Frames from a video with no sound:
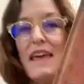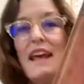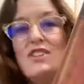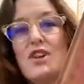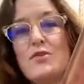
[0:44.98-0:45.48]

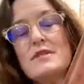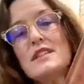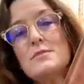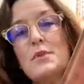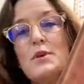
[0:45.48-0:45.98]
And I chose
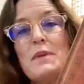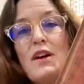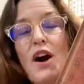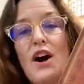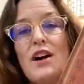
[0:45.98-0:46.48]
this book
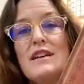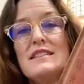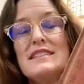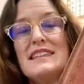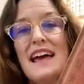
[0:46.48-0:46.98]

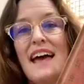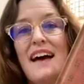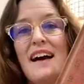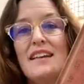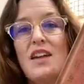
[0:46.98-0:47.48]
because
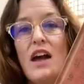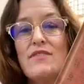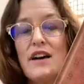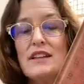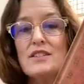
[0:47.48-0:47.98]
a
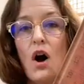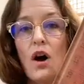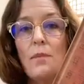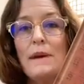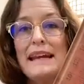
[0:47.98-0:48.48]
lot of us
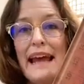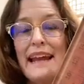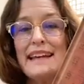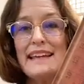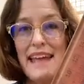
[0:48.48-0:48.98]
are
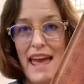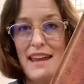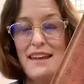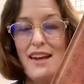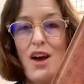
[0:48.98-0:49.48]
beginning
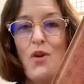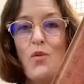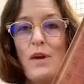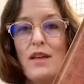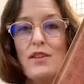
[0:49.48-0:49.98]
again
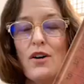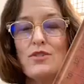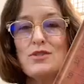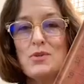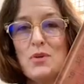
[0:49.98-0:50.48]
with
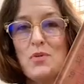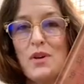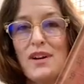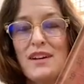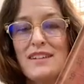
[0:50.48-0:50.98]
our
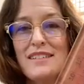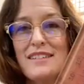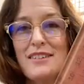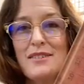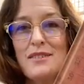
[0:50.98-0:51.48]
schoolwork,
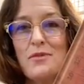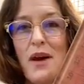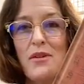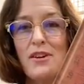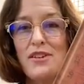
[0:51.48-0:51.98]

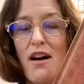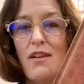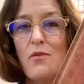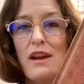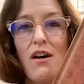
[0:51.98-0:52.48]
whether or
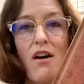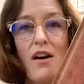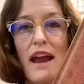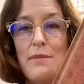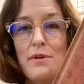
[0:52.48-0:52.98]
not we
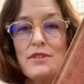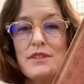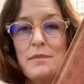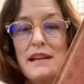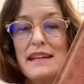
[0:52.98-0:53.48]
are able
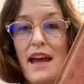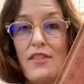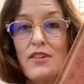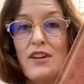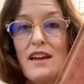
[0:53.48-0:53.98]
to be
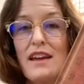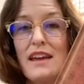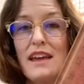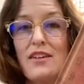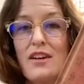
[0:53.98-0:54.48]
together
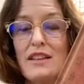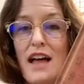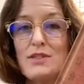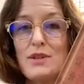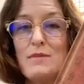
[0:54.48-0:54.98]
in our
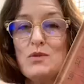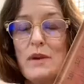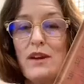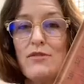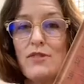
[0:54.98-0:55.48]
classrooms.
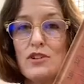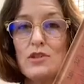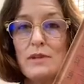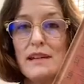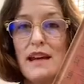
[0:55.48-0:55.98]
We are
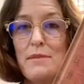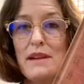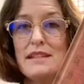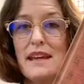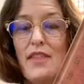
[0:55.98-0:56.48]
virtually
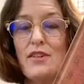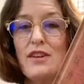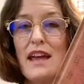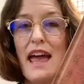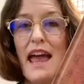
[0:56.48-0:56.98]
coming
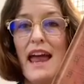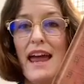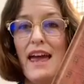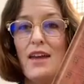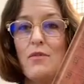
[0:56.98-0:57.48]
together
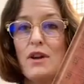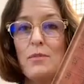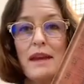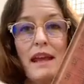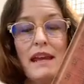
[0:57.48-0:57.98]
and we
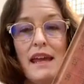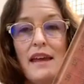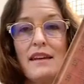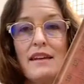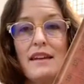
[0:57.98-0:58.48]
are beginning
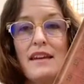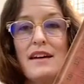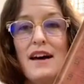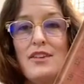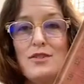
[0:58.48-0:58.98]
again
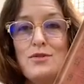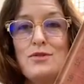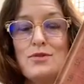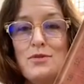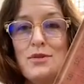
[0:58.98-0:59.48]
a new
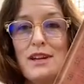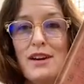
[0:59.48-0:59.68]
school